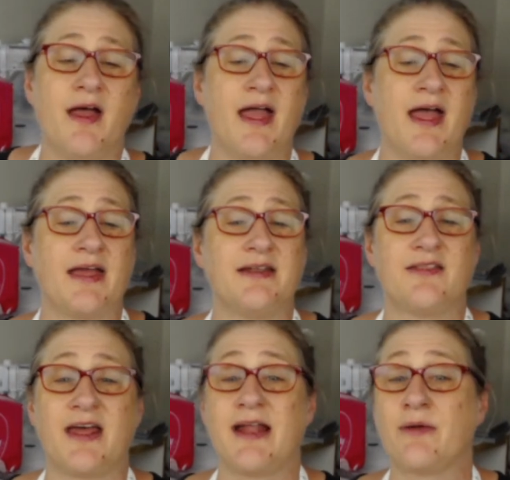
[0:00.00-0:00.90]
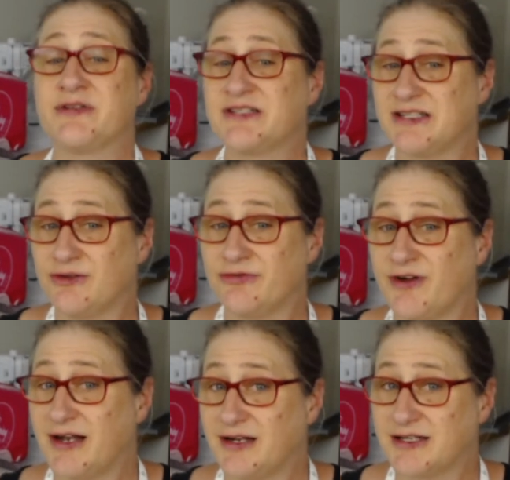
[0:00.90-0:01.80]
And then I will see you
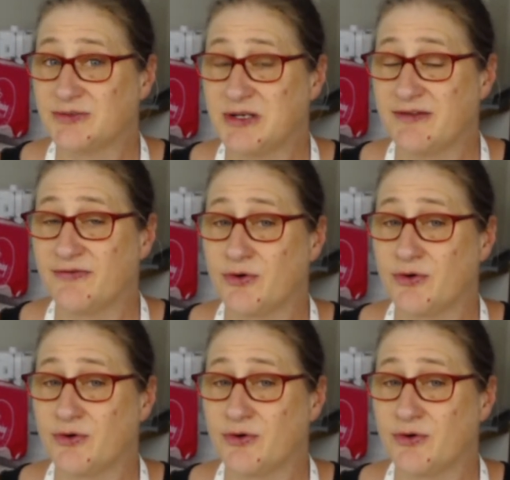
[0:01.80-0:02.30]
Friday next week